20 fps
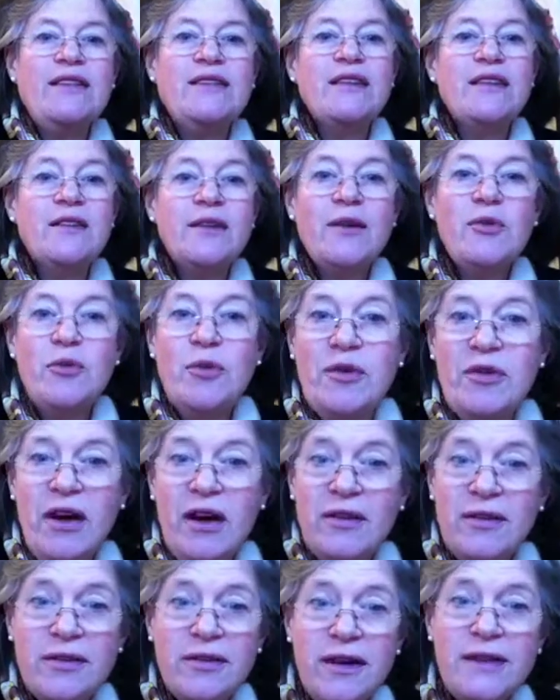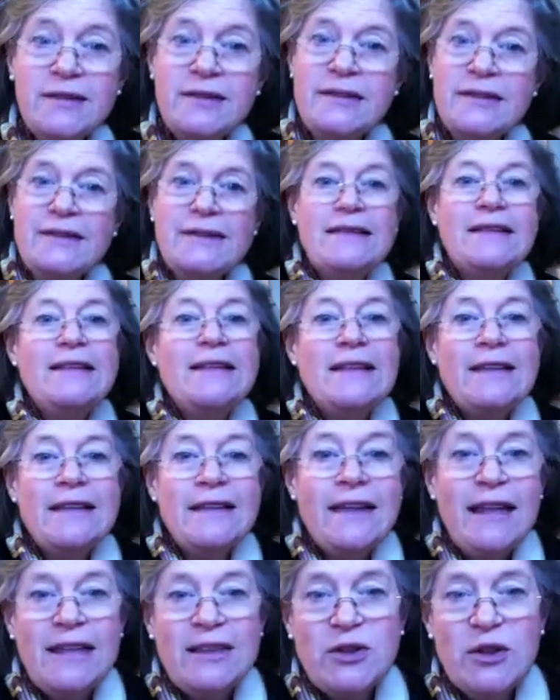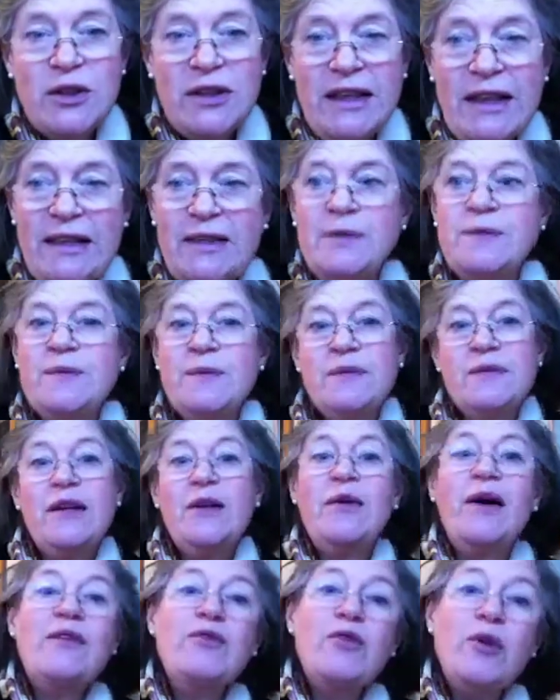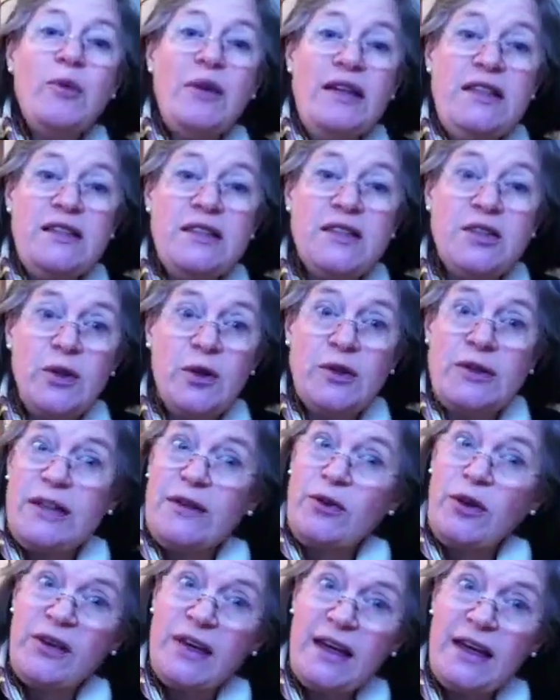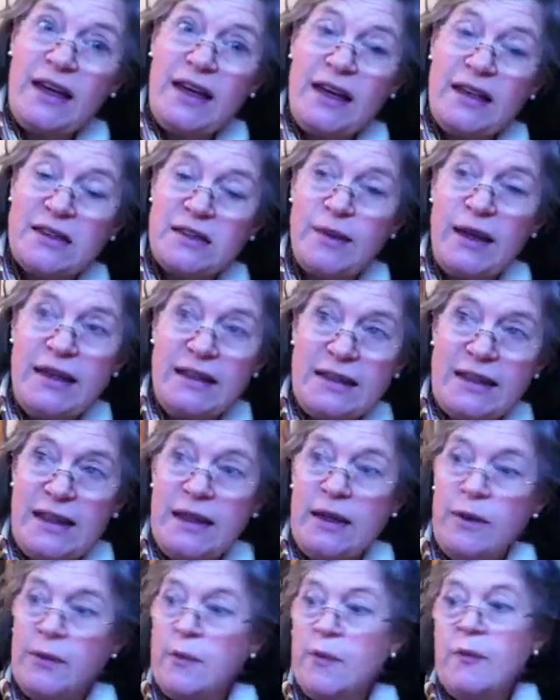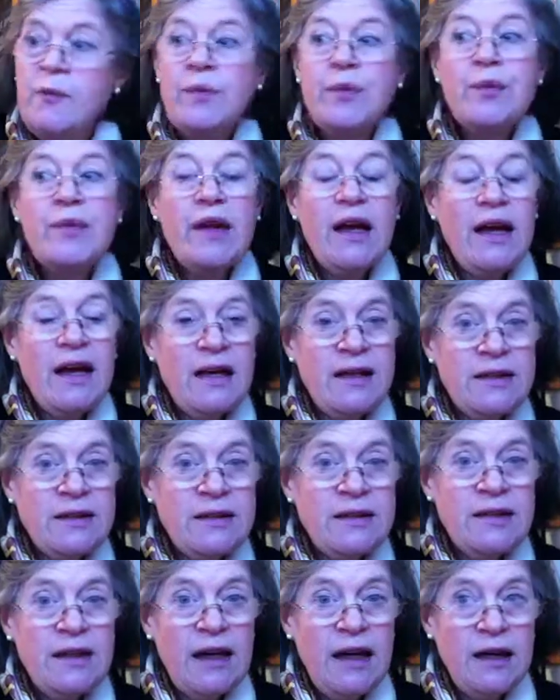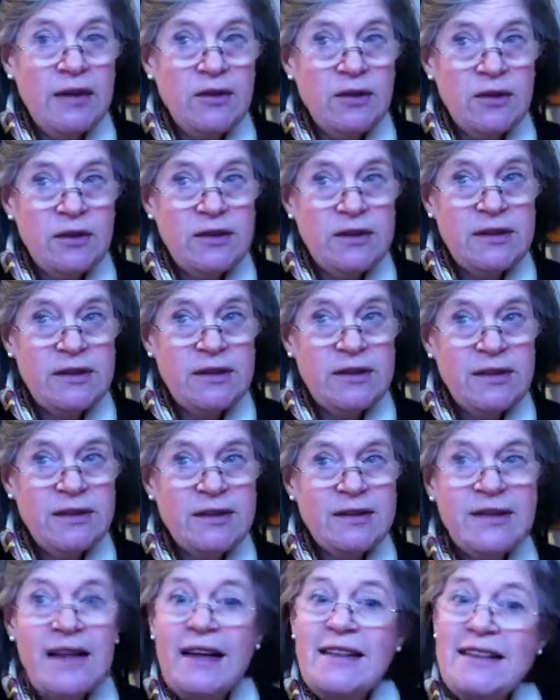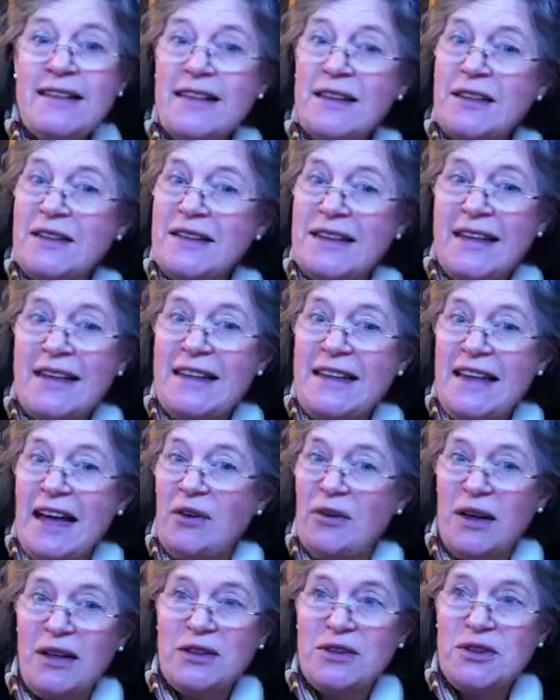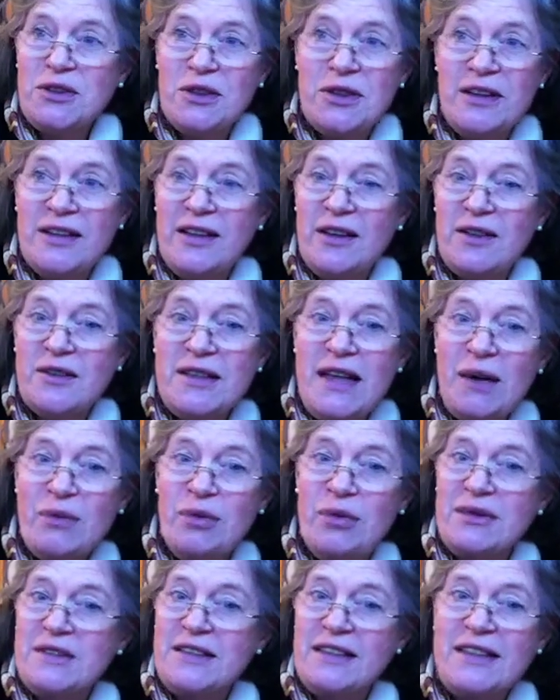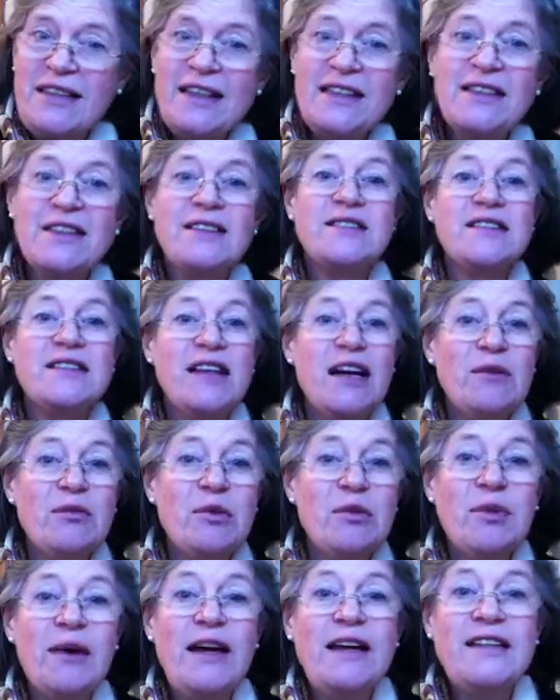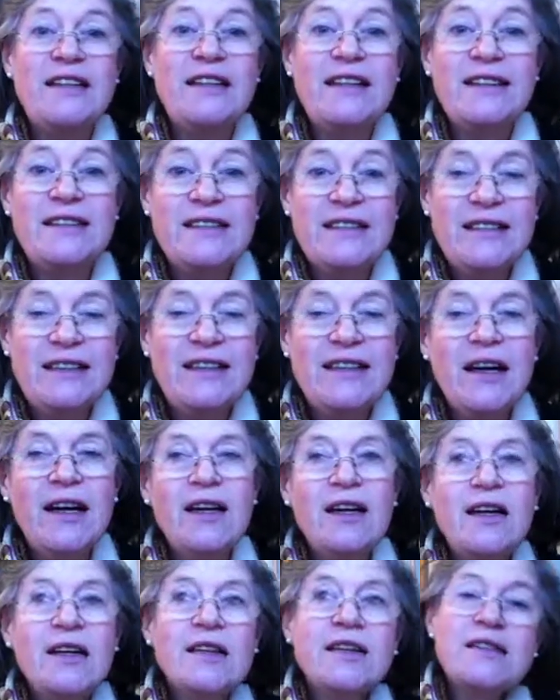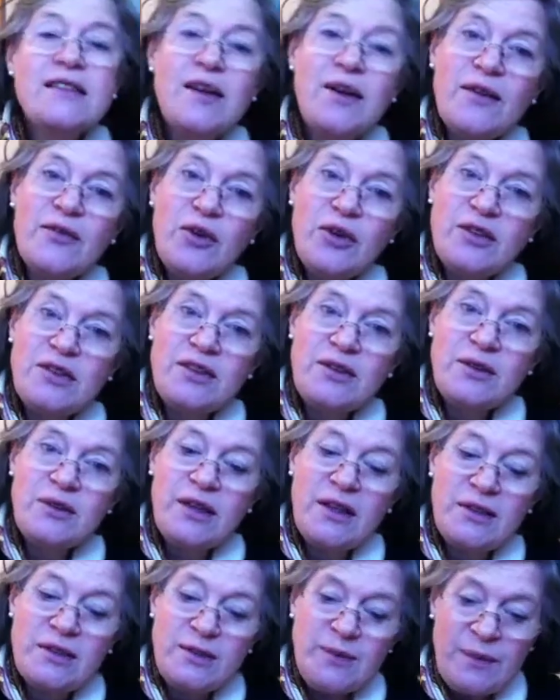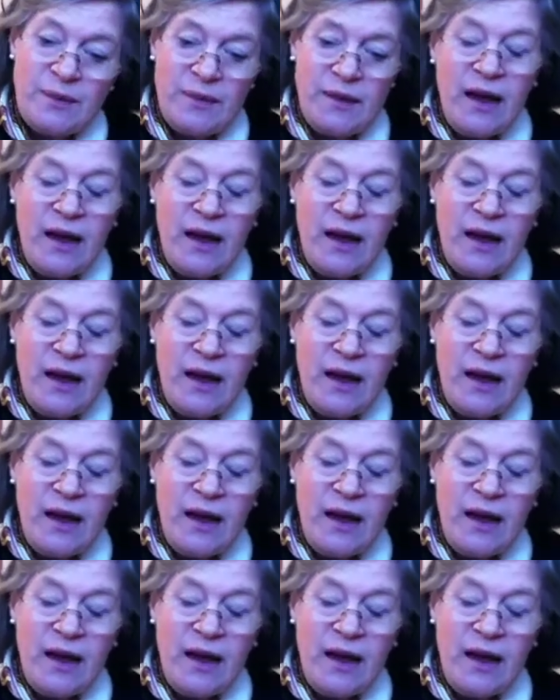So that will be rather fun. Less cooking. Anyway, I've got plenty to do, because I've got that cake to make today. And I didn't get round to cooking those apples and onions that I prepared yesterday, so I've got to do those.